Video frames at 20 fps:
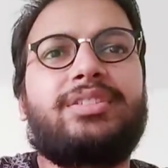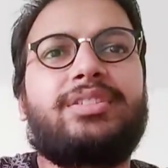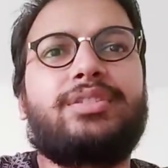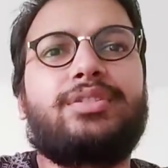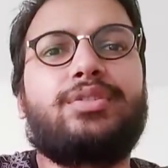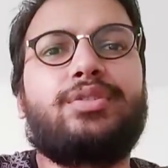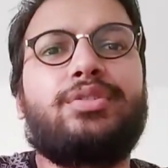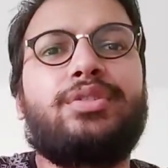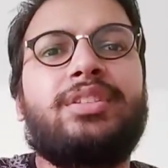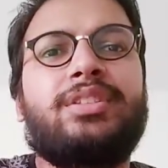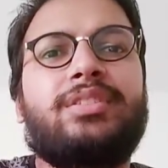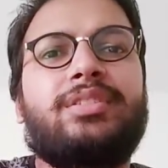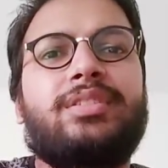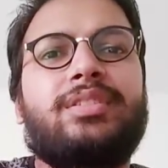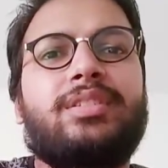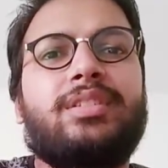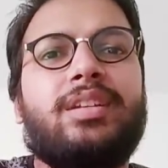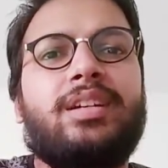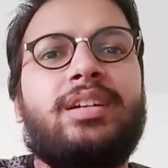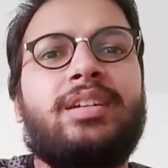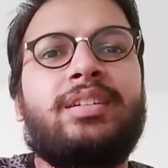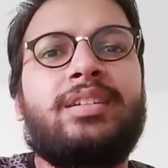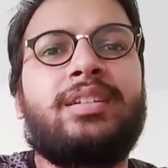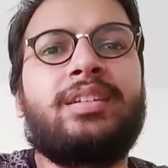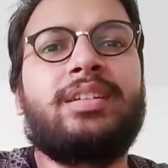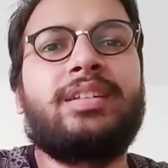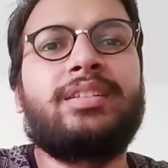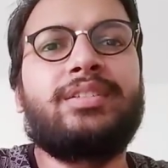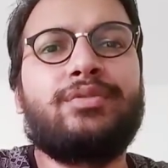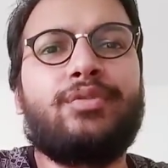So this
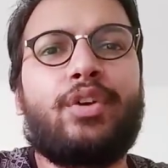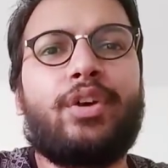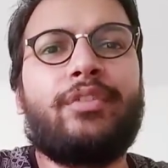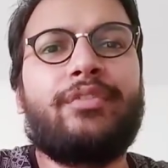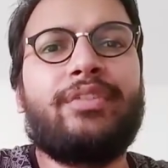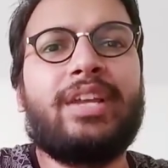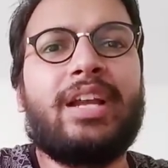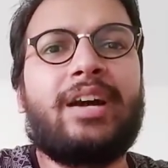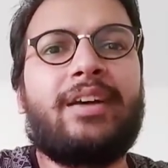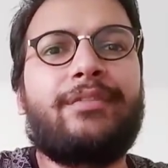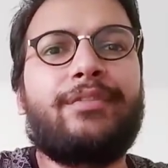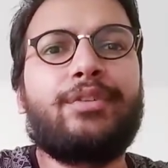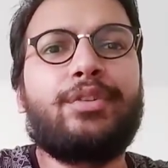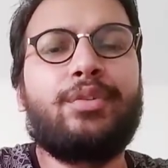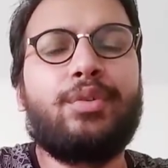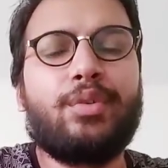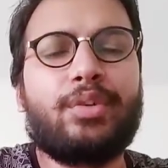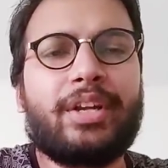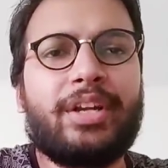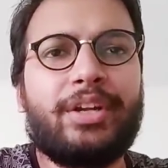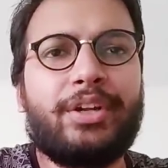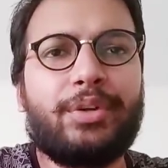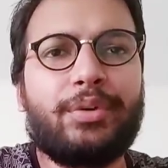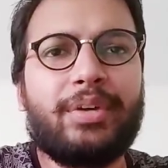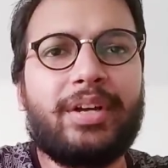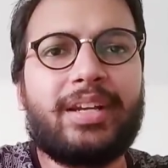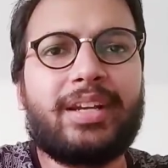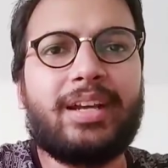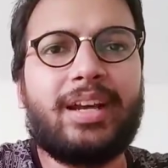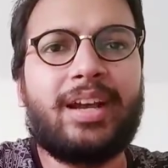is what we have to look into
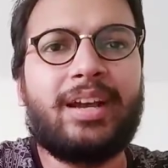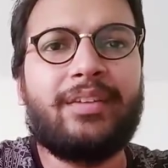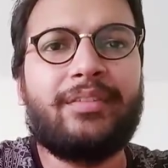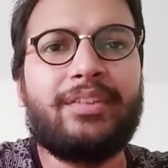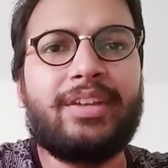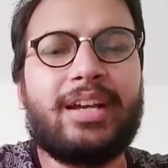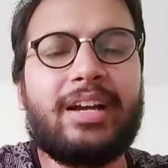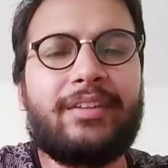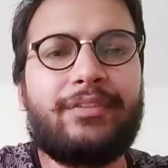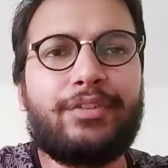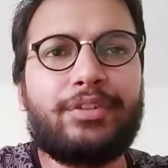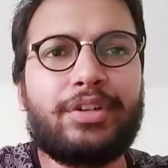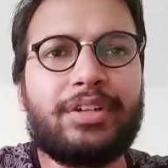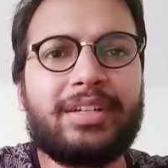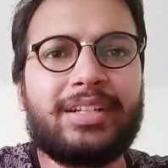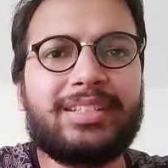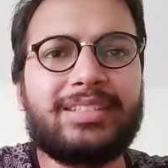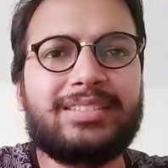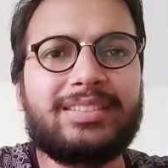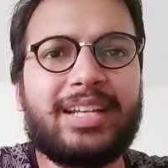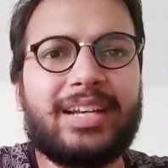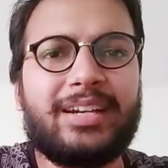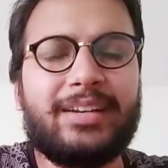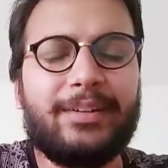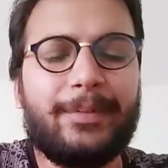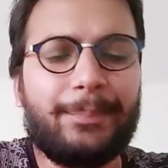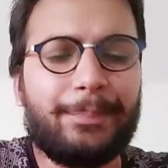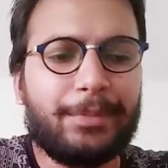it, and we have to understand.